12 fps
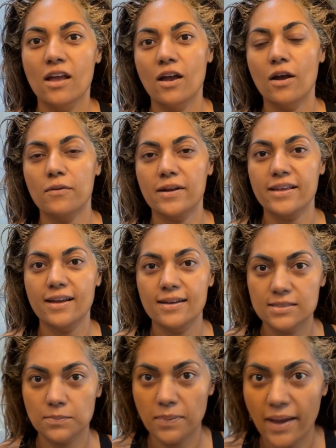All right
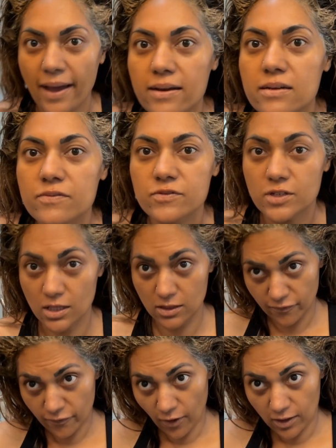guys, I'm back, I've done the
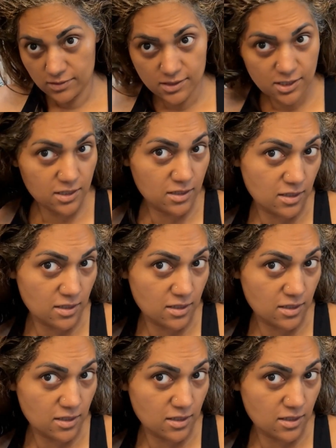front.